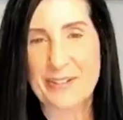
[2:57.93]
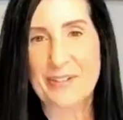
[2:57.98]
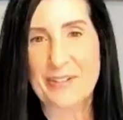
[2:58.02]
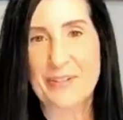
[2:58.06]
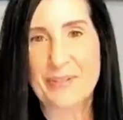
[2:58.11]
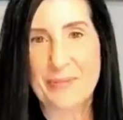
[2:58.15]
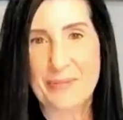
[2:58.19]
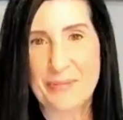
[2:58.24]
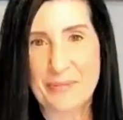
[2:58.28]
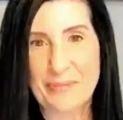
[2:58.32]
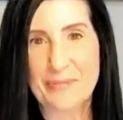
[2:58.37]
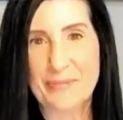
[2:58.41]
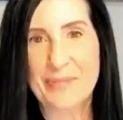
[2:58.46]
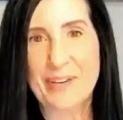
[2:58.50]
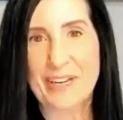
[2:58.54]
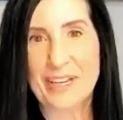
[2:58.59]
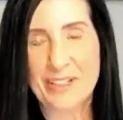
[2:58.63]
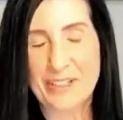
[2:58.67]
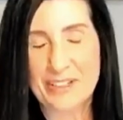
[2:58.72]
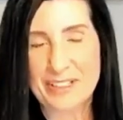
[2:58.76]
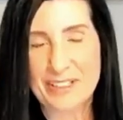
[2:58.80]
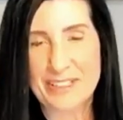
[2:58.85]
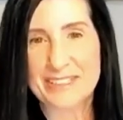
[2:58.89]
I get it in 5
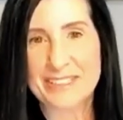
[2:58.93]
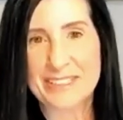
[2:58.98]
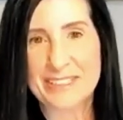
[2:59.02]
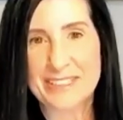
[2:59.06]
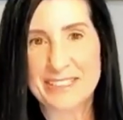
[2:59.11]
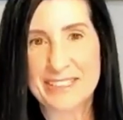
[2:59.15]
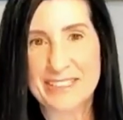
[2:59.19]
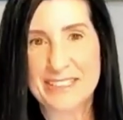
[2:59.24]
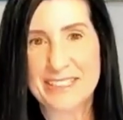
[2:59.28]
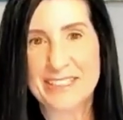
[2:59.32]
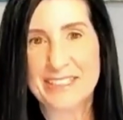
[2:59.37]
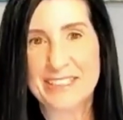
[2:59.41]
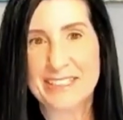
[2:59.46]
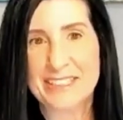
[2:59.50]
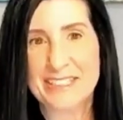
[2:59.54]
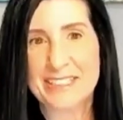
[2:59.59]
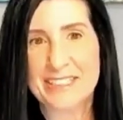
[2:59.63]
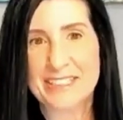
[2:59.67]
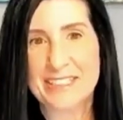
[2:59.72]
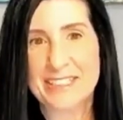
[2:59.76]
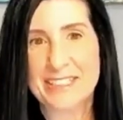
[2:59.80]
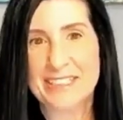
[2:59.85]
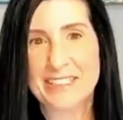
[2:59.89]
minutes, so
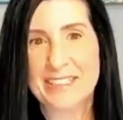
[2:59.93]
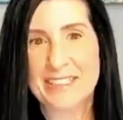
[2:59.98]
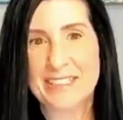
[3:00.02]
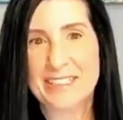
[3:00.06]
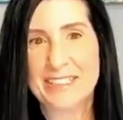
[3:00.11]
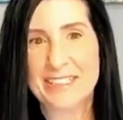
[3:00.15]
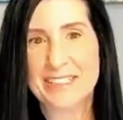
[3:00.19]
I